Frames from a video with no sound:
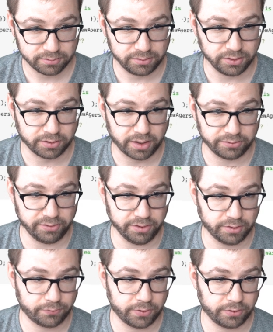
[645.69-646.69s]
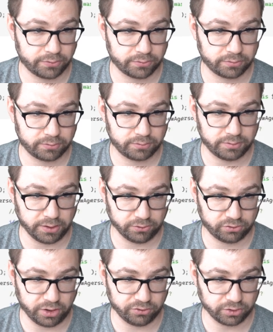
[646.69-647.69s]
You can kind of see the difference, things
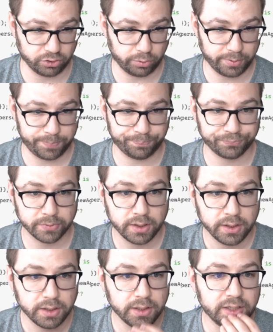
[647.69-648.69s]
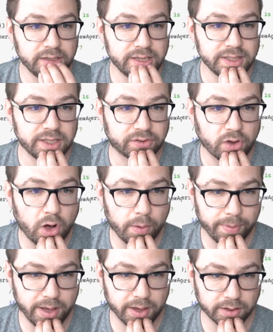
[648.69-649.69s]
changing a little bit. This
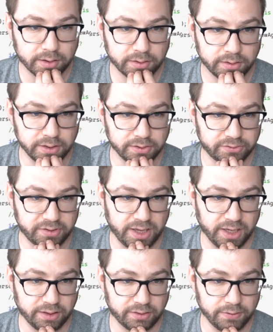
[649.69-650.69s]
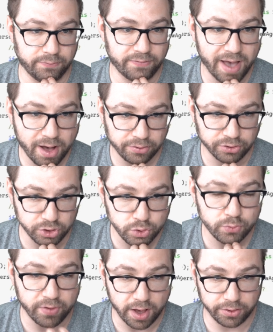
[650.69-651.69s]
callback is saying the, val the new
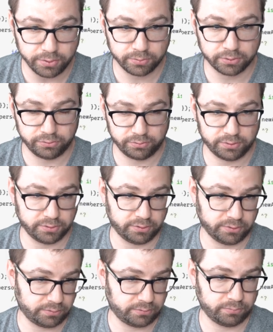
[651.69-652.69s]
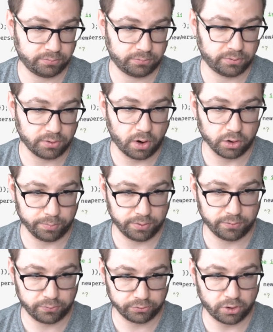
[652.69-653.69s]
value, because this is the argument,
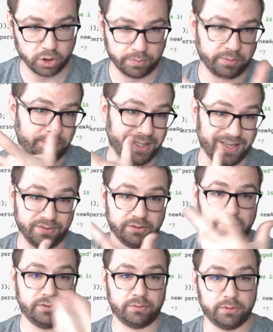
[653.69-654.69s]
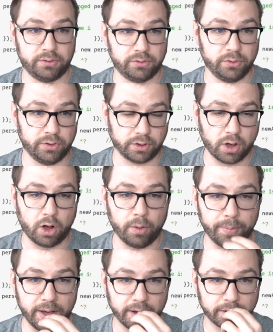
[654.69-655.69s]
the first argument being given to the, to the
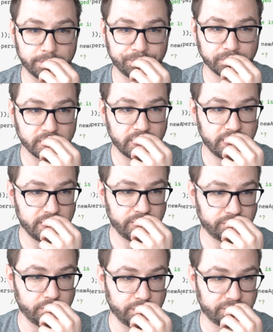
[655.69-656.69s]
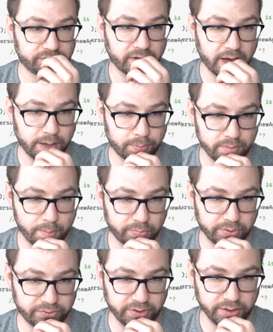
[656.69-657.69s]
callback. So this type,
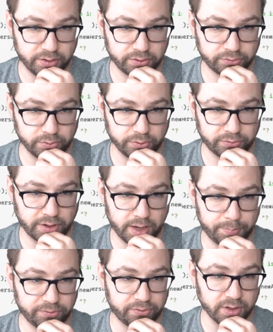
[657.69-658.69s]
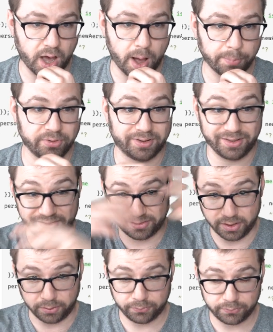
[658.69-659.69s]
remember, is here. So the type is the object
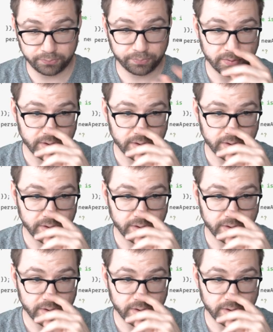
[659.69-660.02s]
itself.